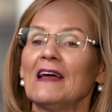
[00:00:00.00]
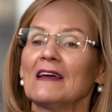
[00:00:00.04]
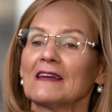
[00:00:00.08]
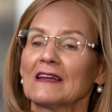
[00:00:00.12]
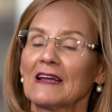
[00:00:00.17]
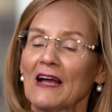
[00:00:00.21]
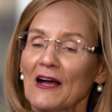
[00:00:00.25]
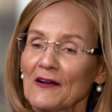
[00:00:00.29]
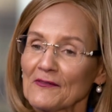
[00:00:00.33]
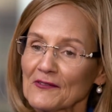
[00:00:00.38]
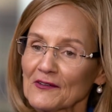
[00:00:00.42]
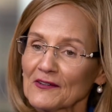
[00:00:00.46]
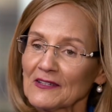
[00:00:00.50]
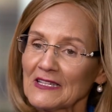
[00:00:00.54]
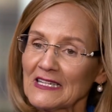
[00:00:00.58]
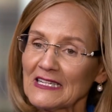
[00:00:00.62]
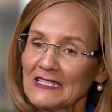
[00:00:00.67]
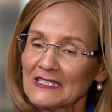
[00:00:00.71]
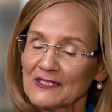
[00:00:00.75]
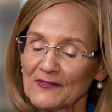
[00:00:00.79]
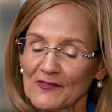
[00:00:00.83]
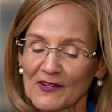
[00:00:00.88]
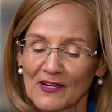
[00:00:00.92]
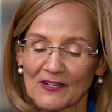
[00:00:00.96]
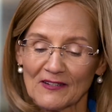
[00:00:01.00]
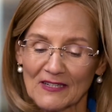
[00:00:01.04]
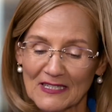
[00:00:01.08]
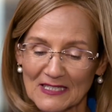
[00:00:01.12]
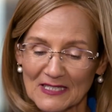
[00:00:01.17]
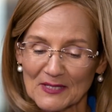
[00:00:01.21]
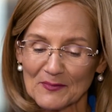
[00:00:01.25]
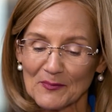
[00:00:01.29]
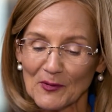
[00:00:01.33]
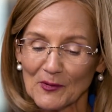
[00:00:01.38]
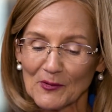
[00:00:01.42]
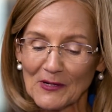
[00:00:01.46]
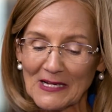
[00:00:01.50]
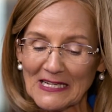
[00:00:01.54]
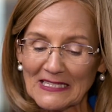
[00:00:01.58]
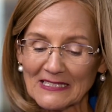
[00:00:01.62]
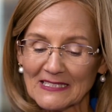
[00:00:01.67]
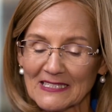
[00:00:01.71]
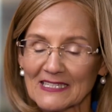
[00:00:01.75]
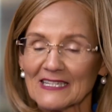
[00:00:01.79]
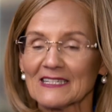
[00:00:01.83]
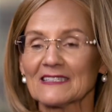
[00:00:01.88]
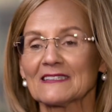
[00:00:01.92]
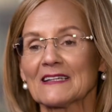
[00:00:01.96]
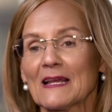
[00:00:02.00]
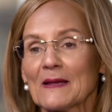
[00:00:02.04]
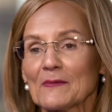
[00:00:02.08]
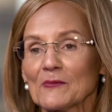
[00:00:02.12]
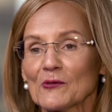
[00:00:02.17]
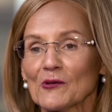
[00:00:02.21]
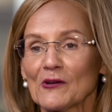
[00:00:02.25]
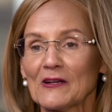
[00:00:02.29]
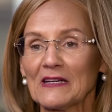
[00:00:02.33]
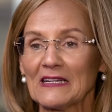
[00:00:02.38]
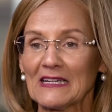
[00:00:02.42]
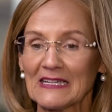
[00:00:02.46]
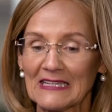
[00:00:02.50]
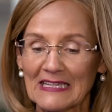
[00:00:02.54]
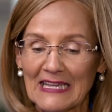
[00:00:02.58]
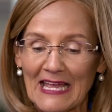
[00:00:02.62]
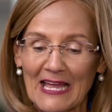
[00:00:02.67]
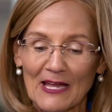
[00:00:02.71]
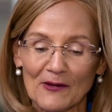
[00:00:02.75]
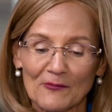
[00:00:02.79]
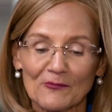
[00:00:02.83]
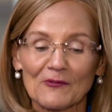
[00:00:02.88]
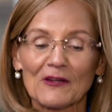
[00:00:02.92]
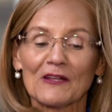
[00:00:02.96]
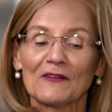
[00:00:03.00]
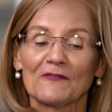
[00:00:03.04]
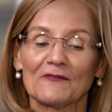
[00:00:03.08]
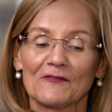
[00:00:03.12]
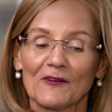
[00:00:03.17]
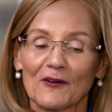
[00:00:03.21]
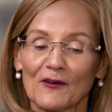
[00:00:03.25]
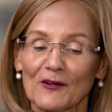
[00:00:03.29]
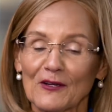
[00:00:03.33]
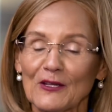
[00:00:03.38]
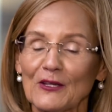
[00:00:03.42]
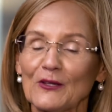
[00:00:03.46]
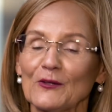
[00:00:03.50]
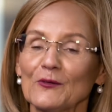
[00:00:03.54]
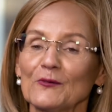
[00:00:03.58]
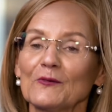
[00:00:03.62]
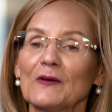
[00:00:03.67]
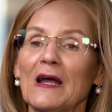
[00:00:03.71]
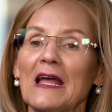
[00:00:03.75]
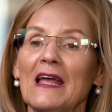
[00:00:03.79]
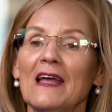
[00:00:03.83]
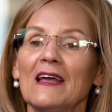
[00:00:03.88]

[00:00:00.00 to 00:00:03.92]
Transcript: cover these various points is I'm going to again refer you